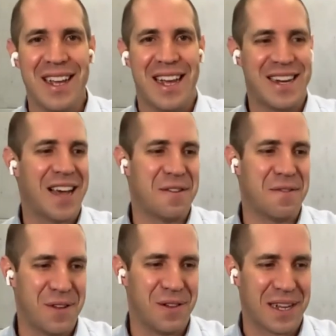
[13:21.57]
And now you
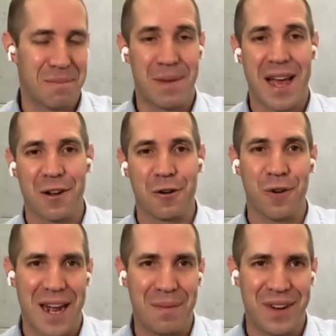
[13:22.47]
feel like a bag of
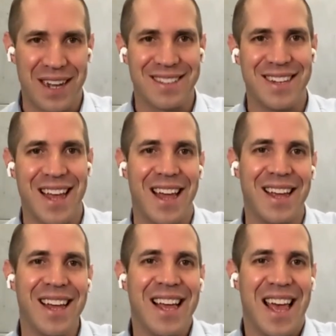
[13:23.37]
crap the next
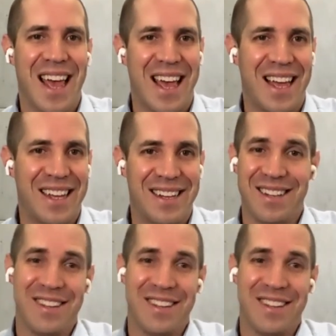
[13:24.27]
day, and